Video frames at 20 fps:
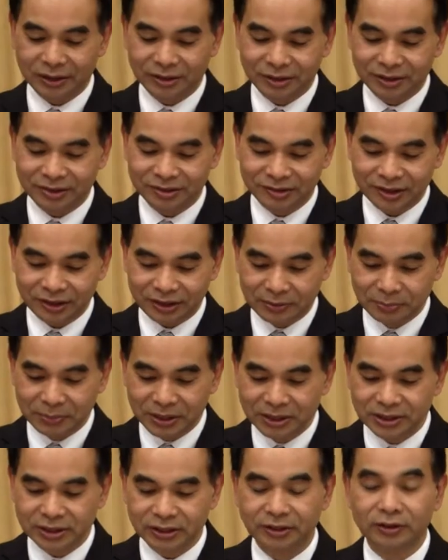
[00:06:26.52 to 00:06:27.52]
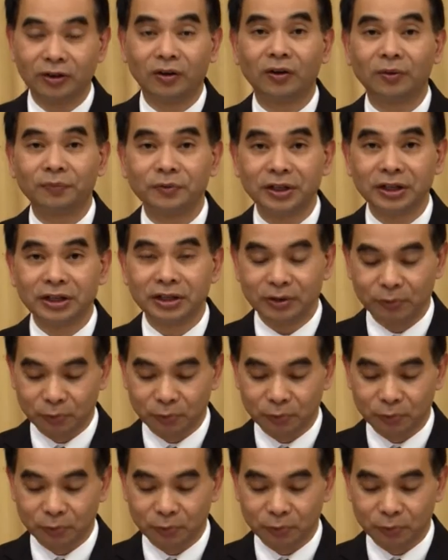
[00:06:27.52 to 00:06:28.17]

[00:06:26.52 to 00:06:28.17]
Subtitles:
the second meeting of the